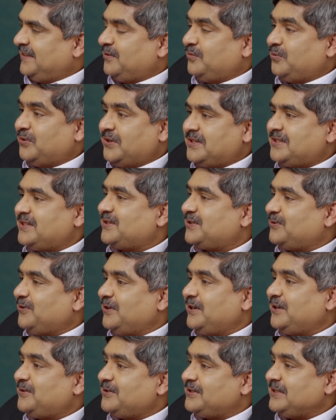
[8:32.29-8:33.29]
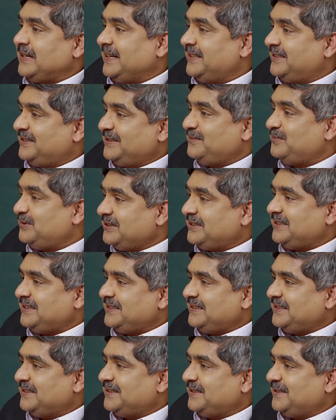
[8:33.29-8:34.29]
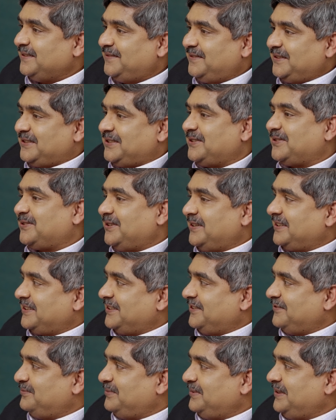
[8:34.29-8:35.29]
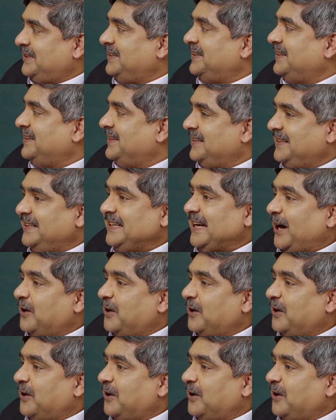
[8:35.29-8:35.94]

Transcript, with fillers: versus going to ChatGPT, which is going to give me the